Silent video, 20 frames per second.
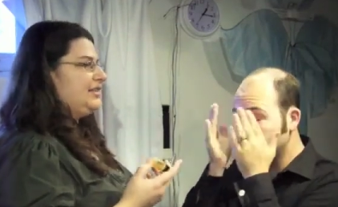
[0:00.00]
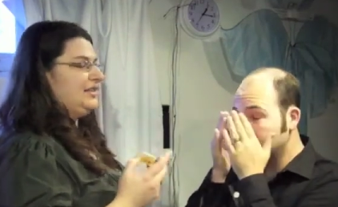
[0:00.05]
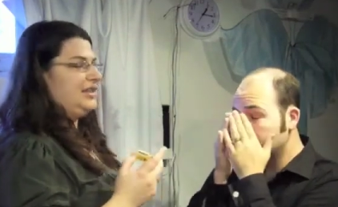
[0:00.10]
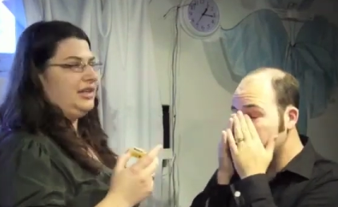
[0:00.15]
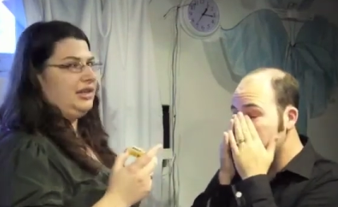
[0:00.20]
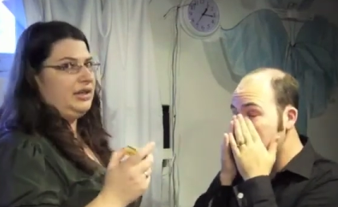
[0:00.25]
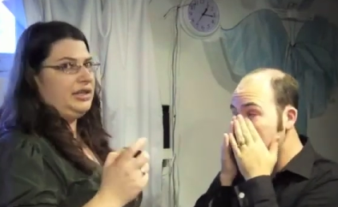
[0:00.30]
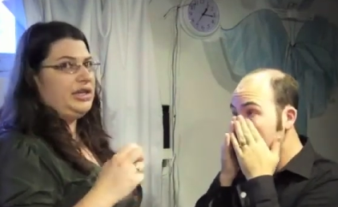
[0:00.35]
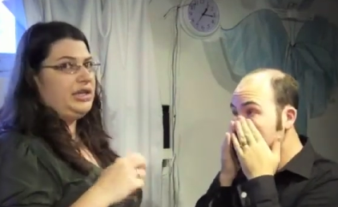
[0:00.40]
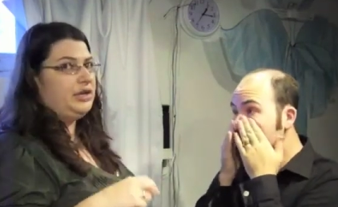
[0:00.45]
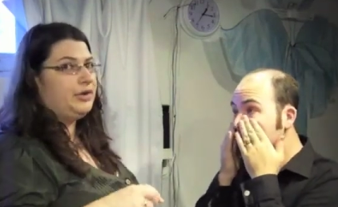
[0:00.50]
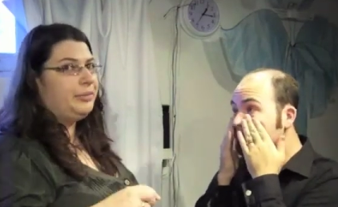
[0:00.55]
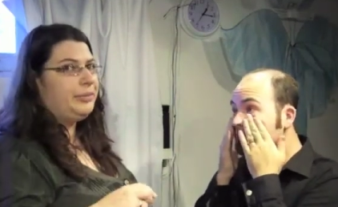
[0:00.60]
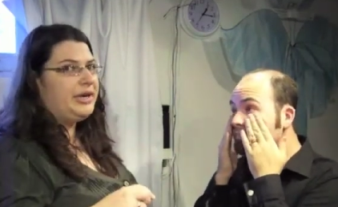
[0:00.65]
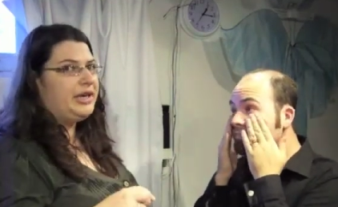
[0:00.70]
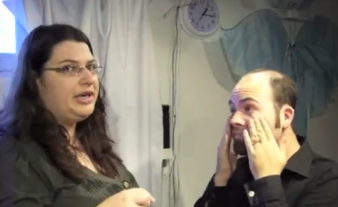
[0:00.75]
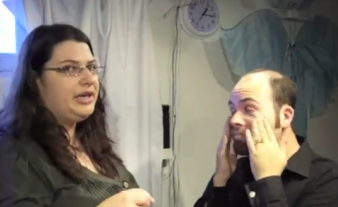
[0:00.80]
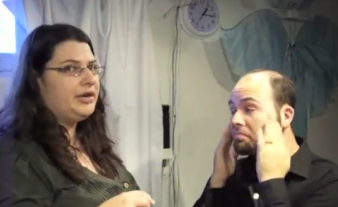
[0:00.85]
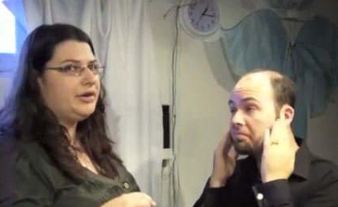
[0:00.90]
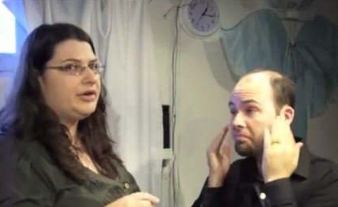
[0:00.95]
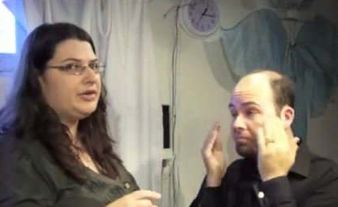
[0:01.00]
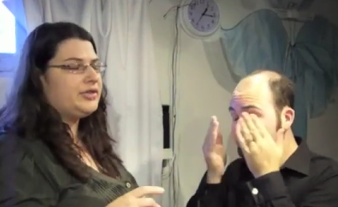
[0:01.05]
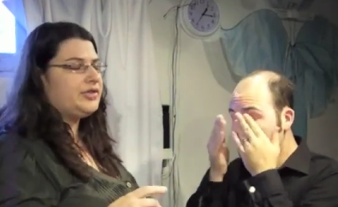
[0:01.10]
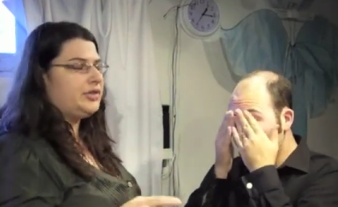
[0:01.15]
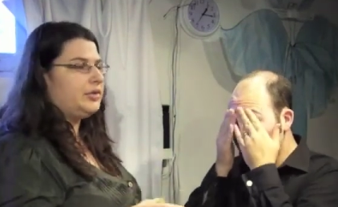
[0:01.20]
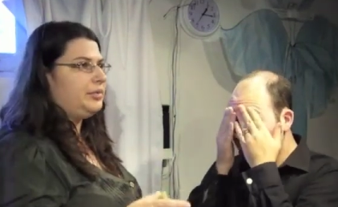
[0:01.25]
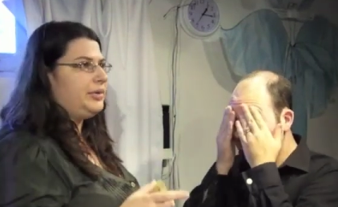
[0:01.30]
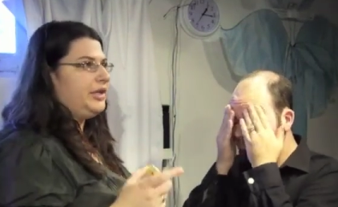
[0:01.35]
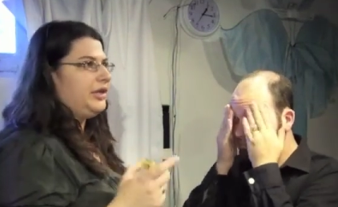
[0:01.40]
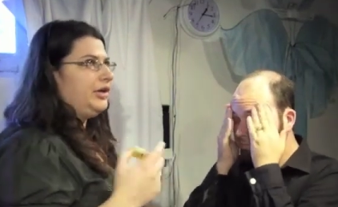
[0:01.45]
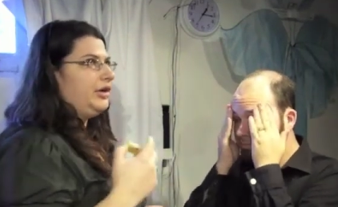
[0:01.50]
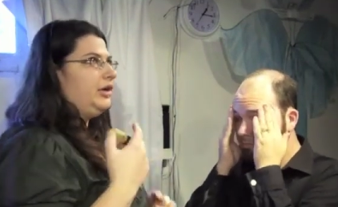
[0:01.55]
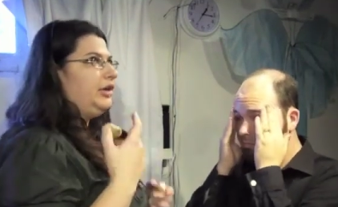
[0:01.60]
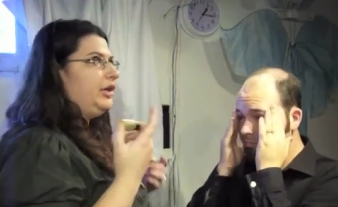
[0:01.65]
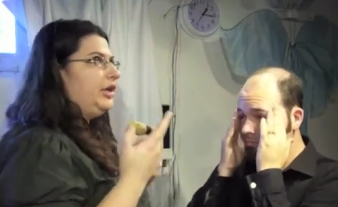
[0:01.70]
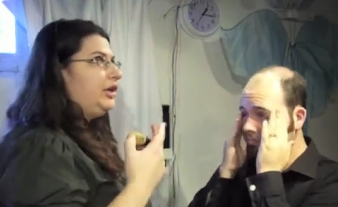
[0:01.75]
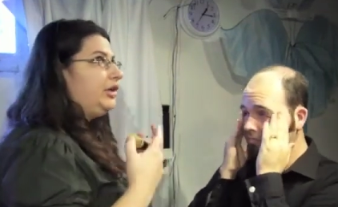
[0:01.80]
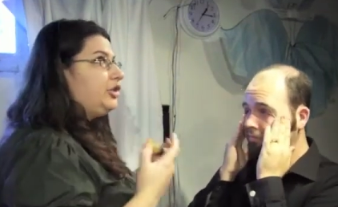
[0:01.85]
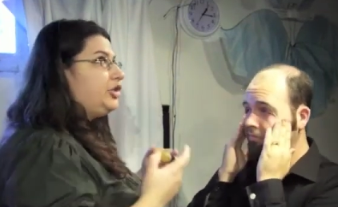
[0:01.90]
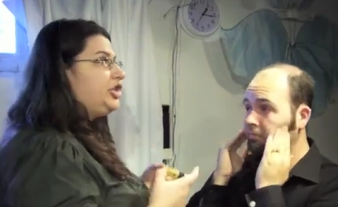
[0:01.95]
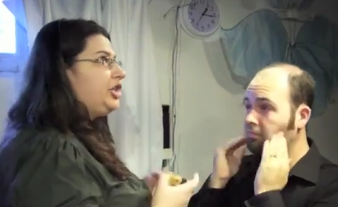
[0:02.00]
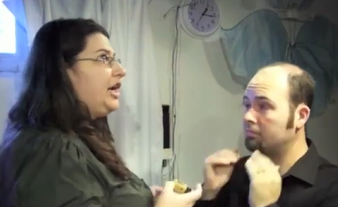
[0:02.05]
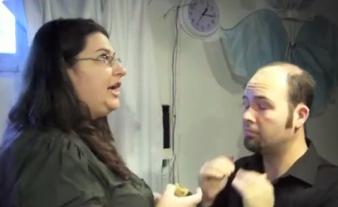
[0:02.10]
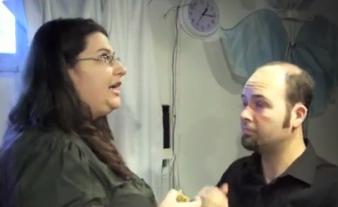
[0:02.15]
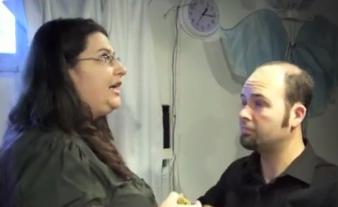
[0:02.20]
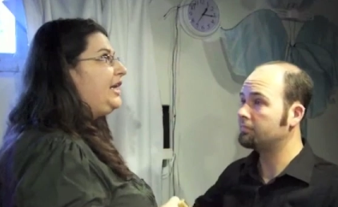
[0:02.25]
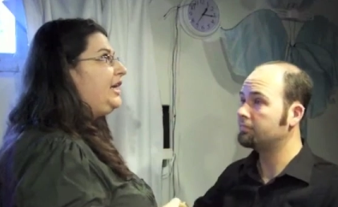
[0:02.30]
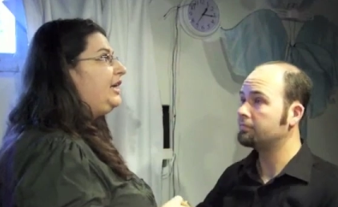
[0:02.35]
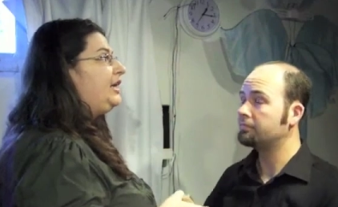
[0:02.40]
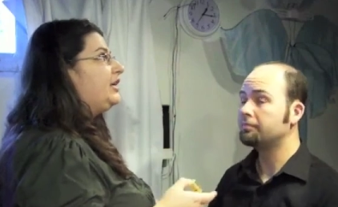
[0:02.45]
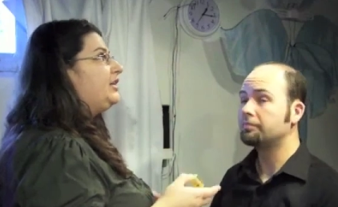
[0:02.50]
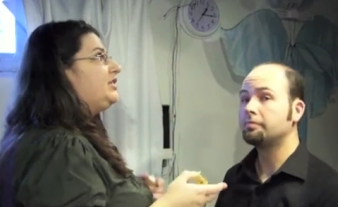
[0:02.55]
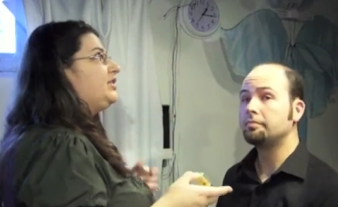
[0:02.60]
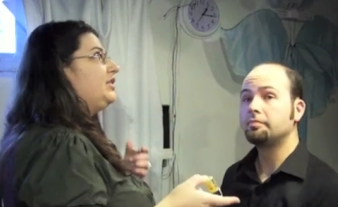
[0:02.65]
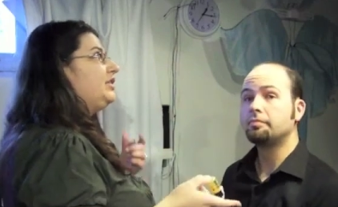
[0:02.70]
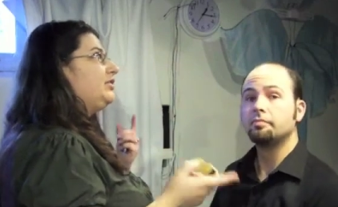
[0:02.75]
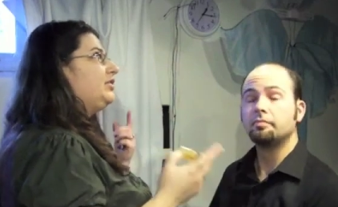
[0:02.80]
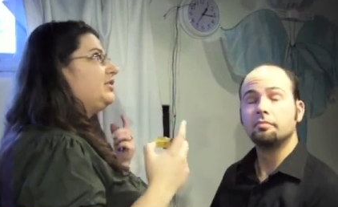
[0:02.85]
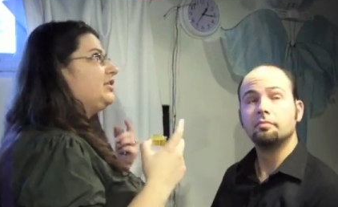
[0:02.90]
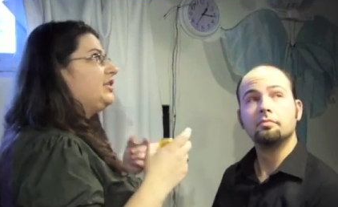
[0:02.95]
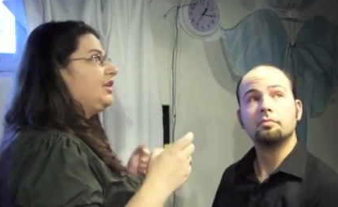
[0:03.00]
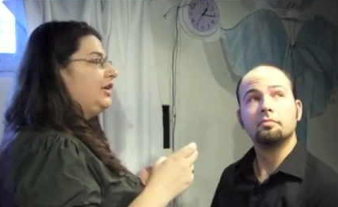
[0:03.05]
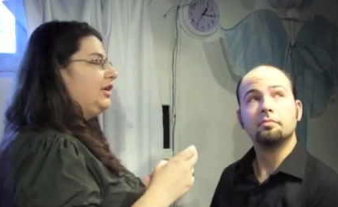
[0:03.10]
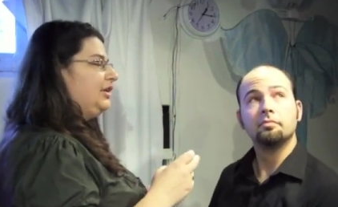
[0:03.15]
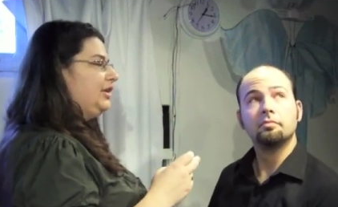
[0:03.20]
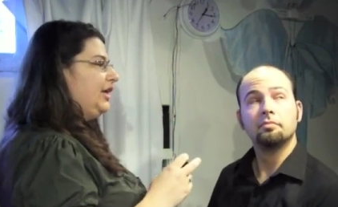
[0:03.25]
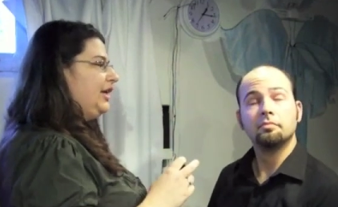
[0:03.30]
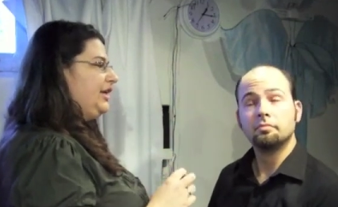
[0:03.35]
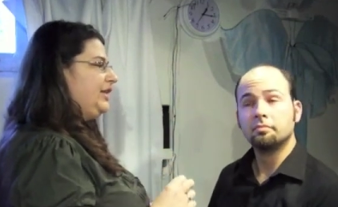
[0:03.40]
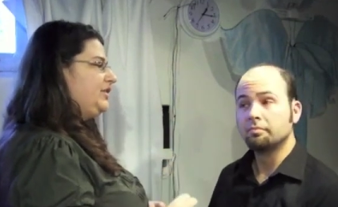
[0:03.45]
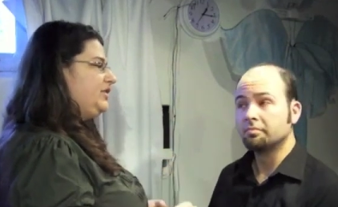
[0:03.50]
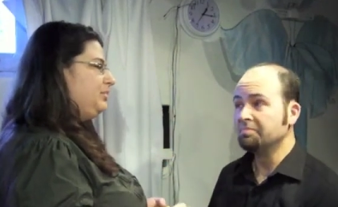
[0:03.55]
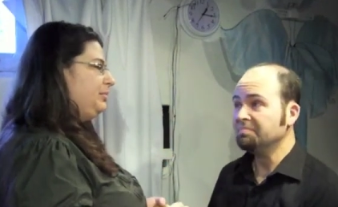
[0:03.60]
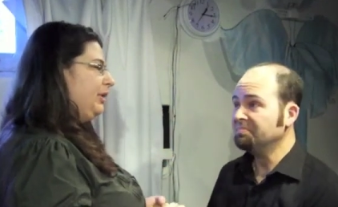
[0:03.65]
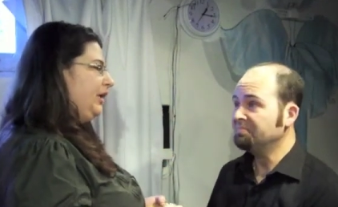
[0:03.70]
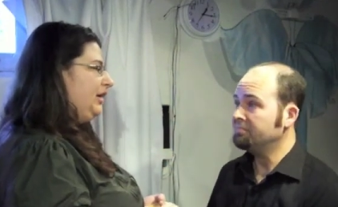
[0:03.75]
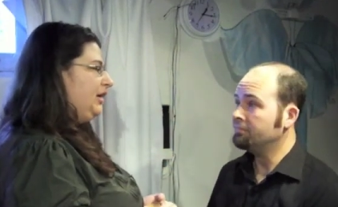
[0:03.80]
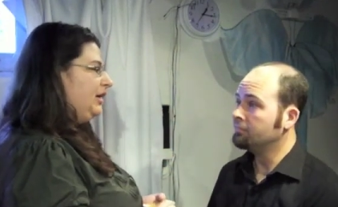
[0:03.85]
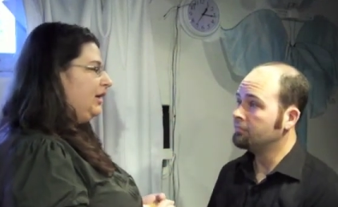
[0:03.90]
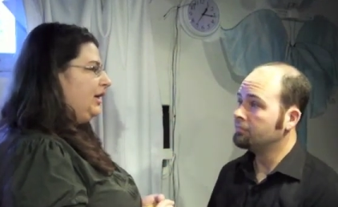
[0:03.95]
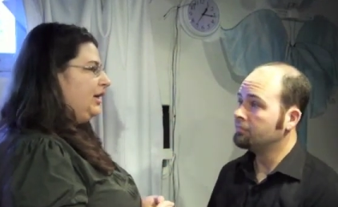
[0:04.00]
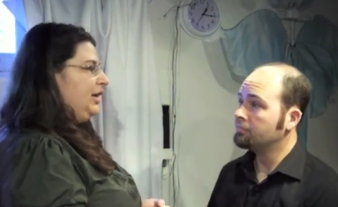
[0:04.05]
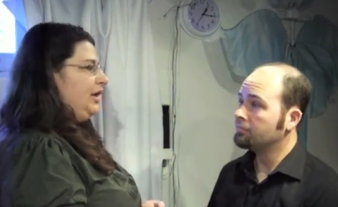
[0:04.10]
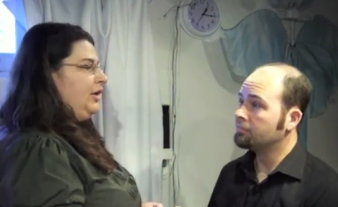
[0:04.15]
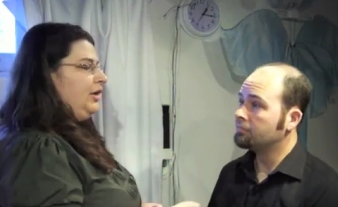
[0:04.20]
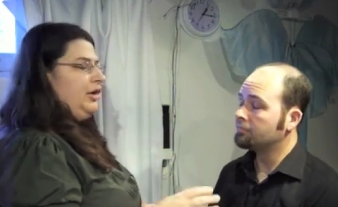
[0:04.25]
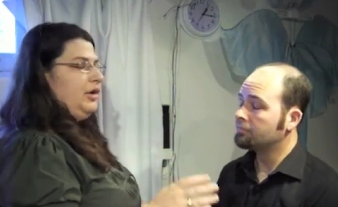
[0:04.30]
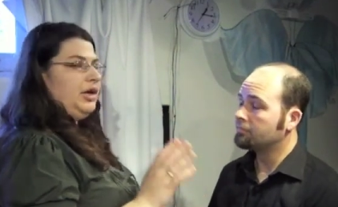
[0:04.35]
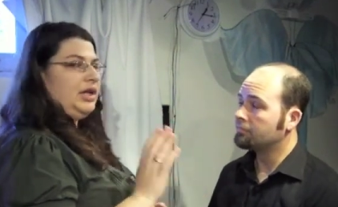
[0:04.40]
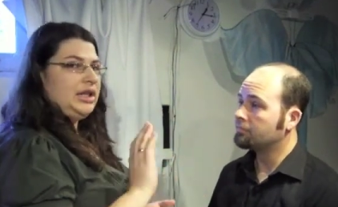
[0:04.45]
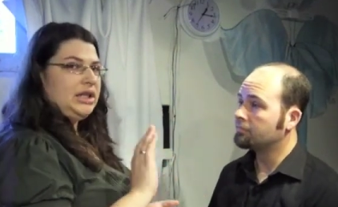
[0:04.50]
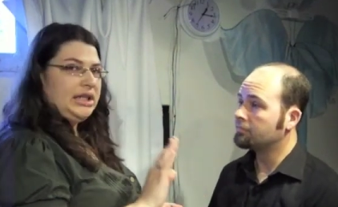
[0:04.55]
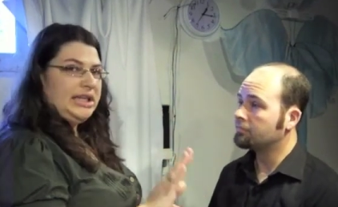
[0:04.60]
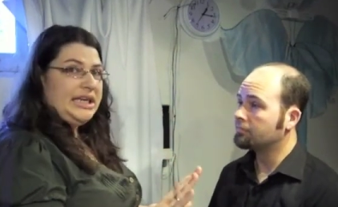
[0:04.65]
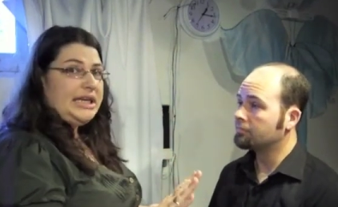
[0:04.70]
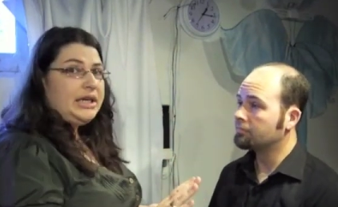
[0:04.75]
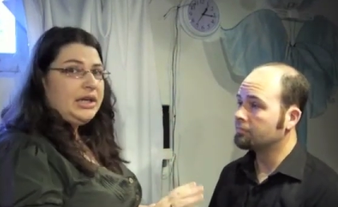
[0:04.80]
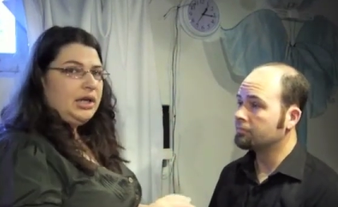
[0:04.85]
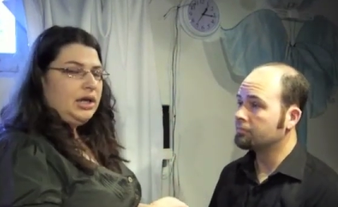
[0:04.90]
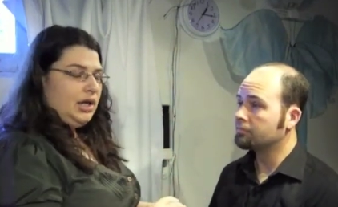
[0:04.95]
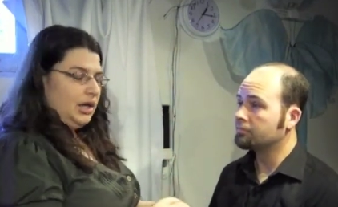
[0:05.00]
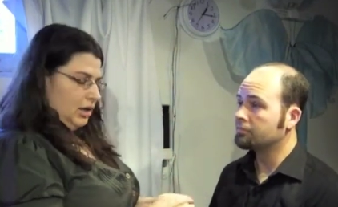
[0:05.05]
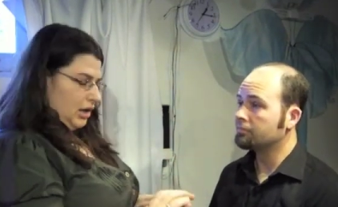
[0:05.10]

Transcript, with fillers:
Speaker 1: a little humid here, so we look a little shiny because there's a ton of lights, but clean.